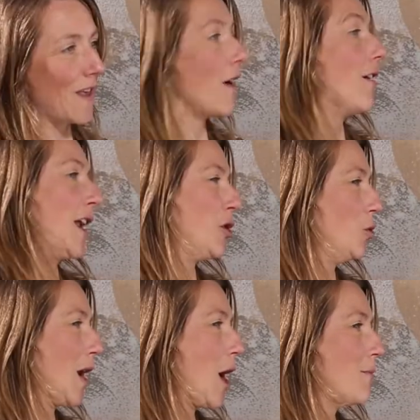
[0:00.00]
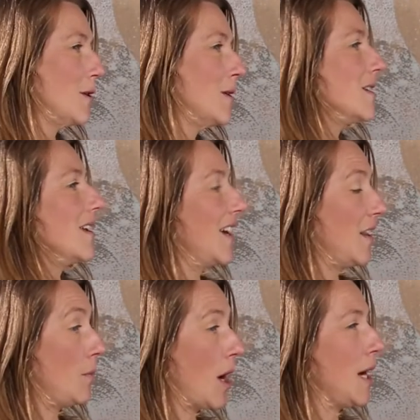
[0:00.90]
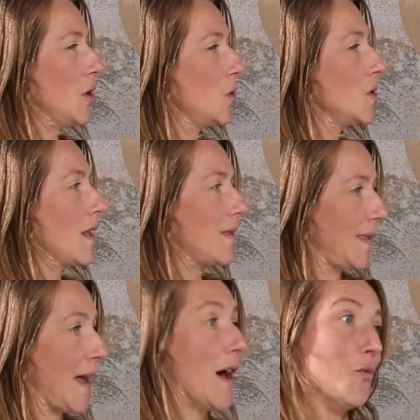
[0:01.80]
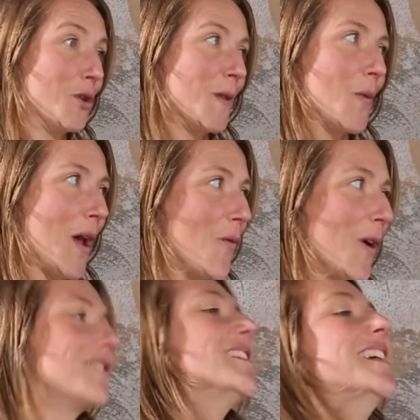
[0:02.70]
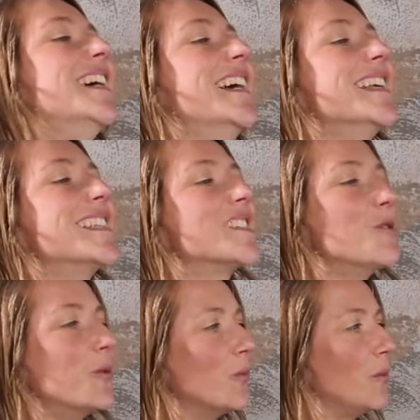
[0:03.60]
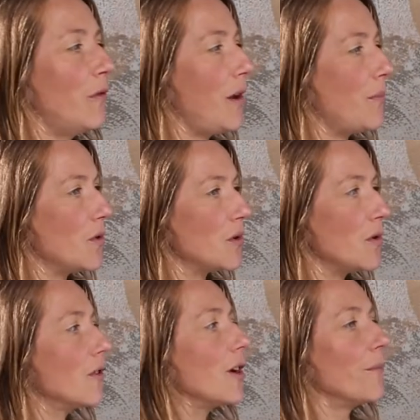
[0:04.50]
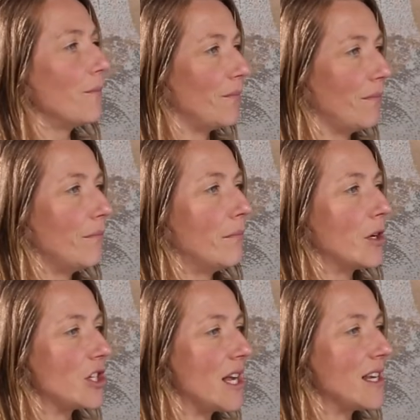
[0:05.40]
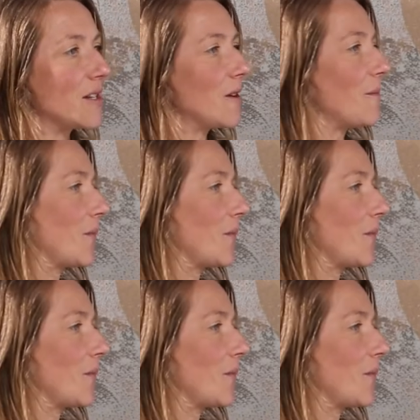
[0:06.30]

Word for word: there and I know what happened, and the bride knows that that wasn't the way it worked. So, we'll flip those over, much nicer.